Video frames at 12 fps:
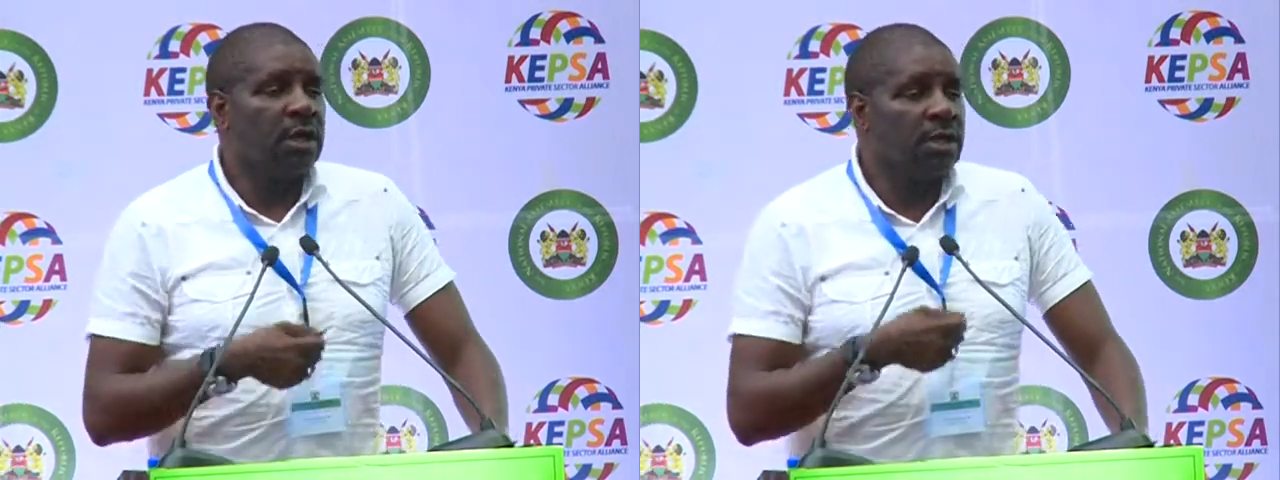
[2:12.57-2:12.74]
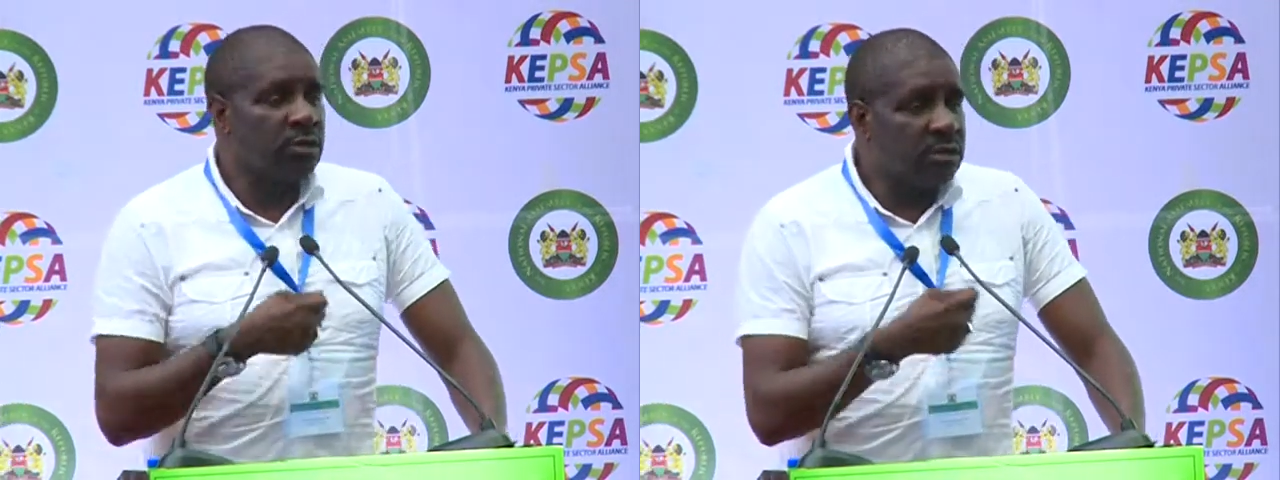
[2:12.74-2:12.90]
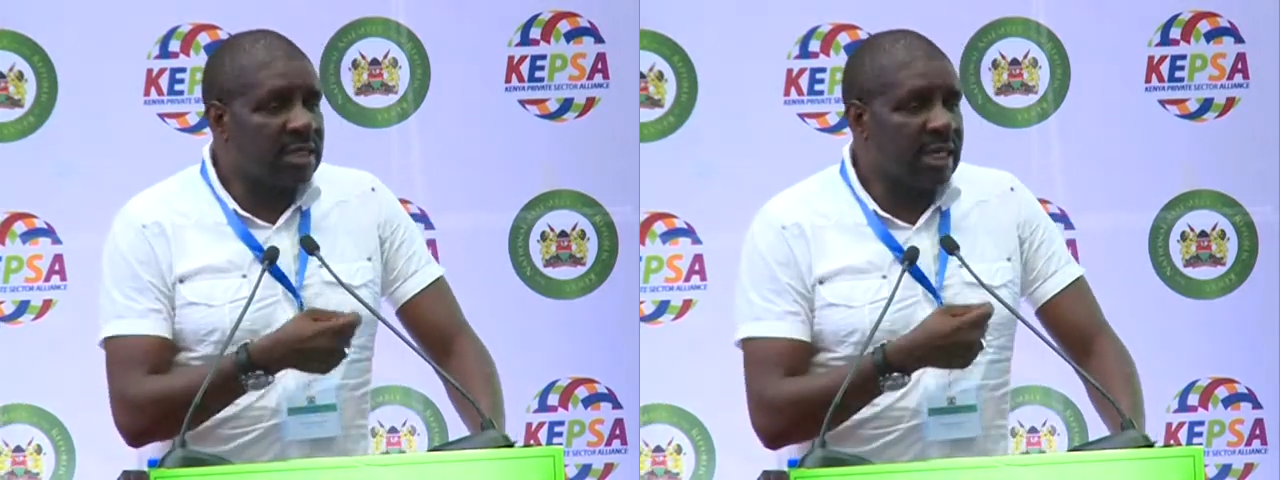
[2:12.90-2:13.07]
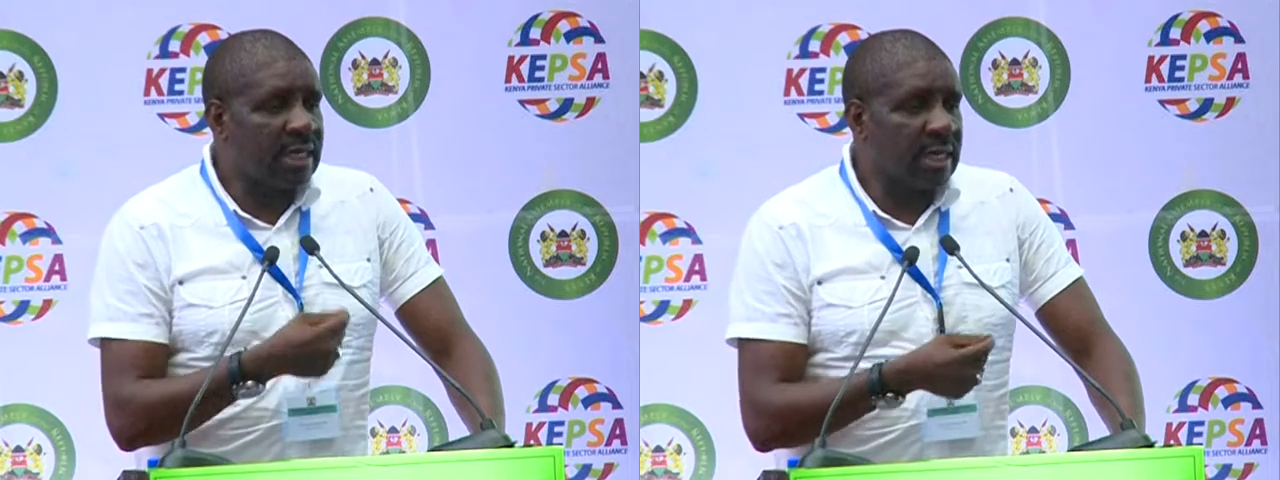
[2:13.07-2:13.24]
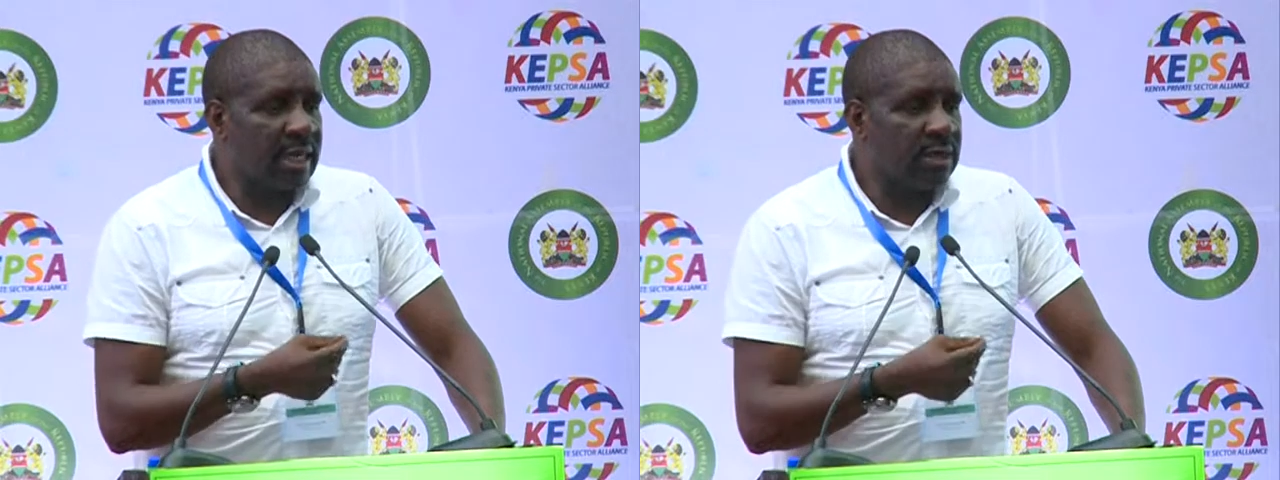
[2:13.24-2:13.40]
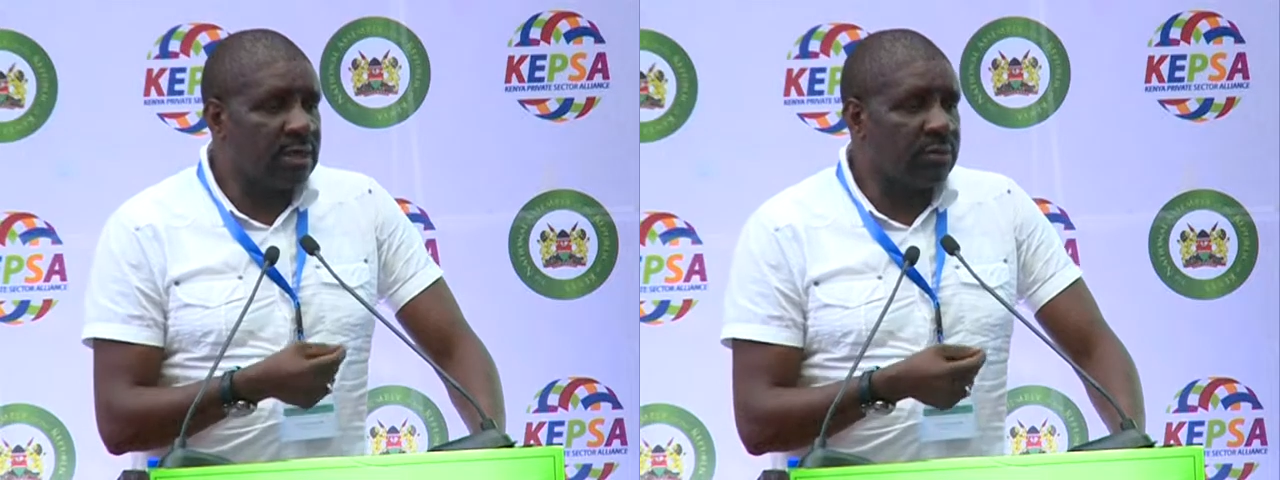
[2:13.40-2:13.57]
use that
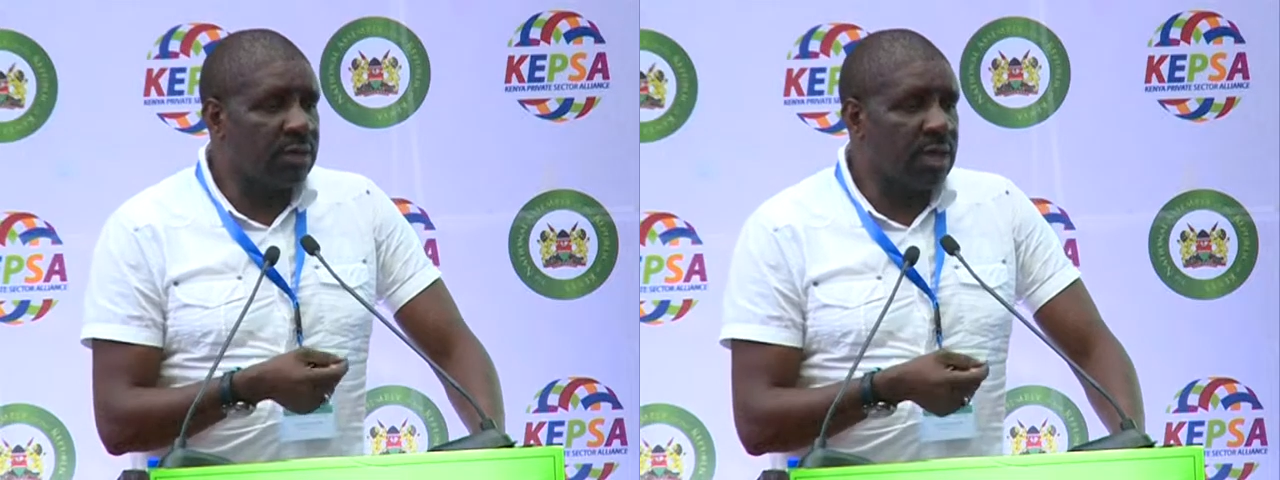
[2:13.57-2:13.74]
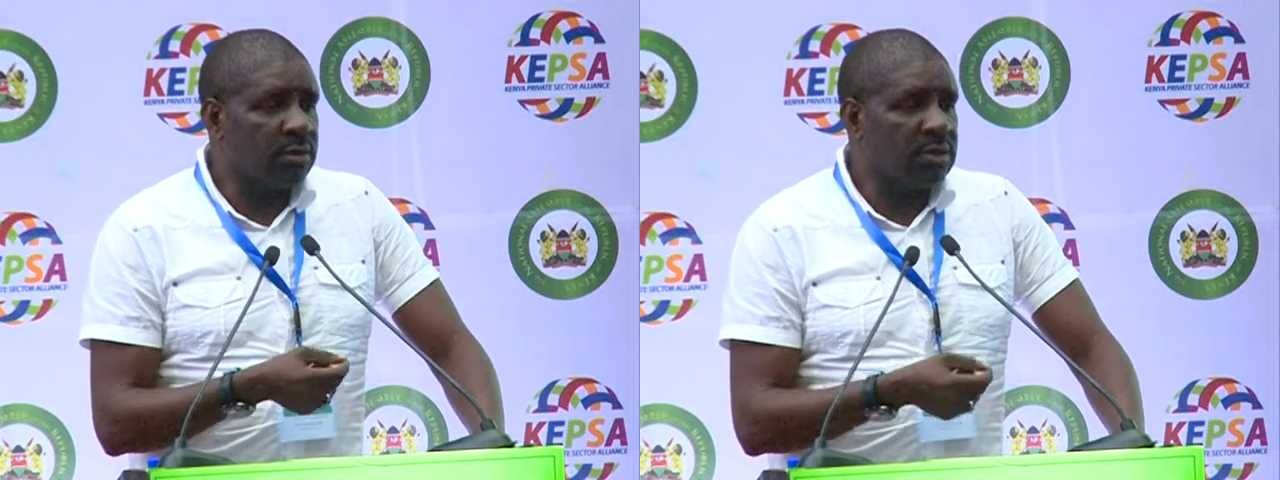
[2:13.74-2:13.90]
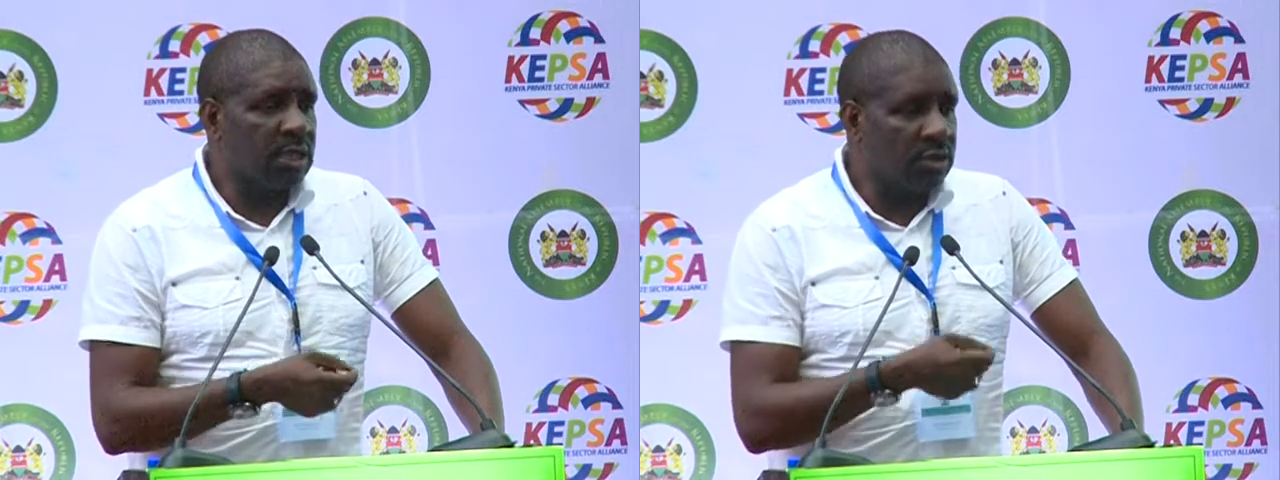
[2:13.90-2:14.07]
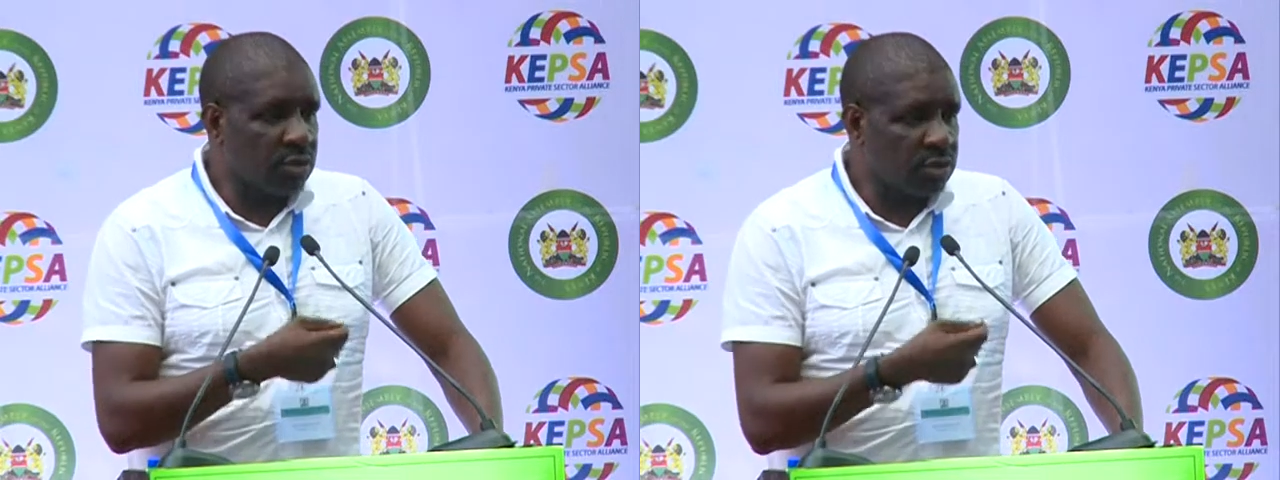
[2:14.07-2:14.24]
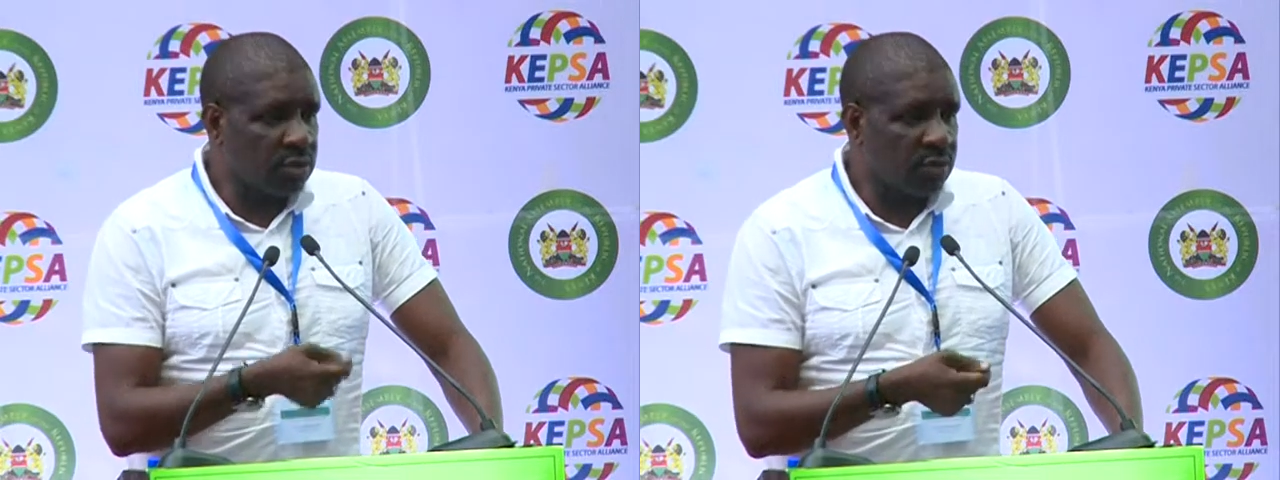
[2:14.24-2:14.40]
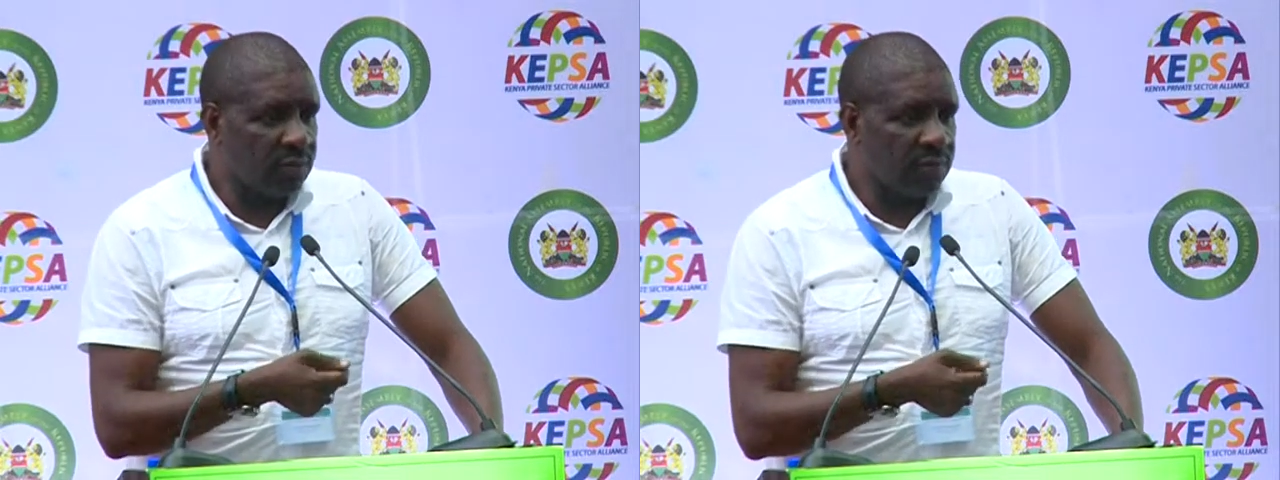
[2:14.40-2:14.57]
land without a lot
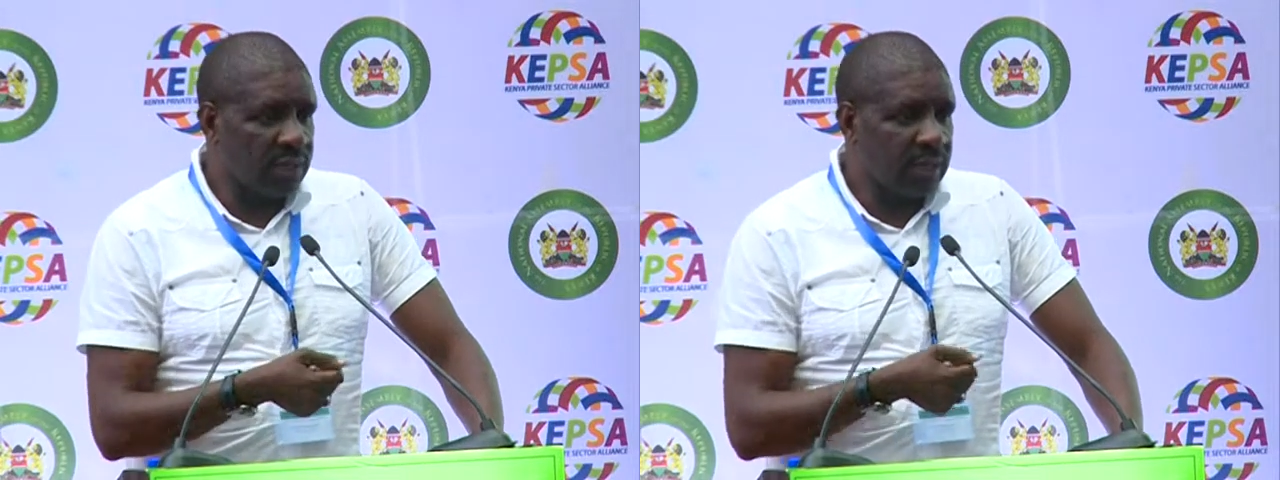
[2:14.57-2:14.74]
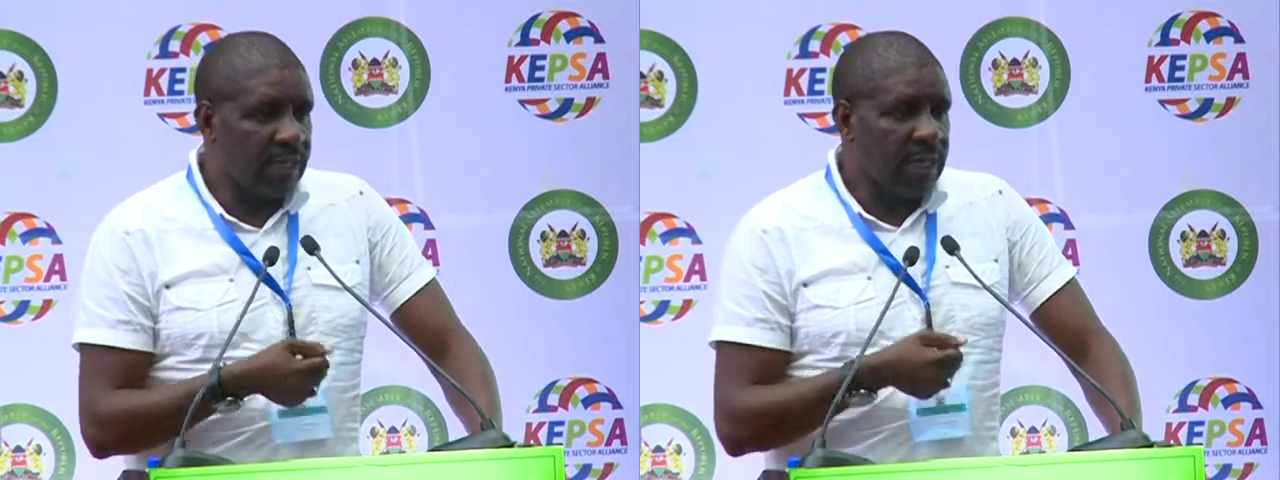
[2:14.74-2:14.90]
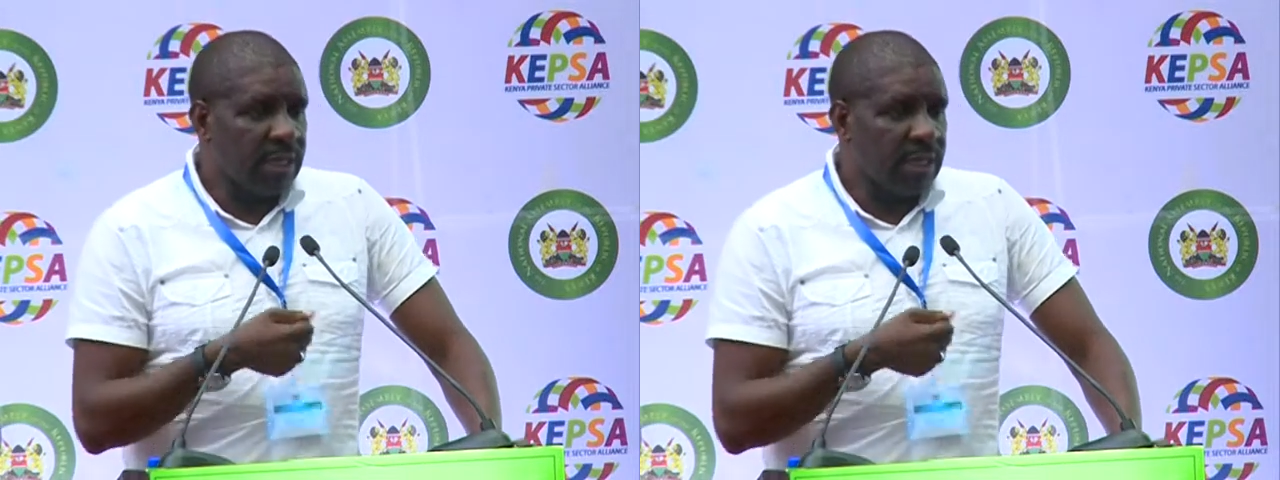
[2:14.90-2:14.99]
of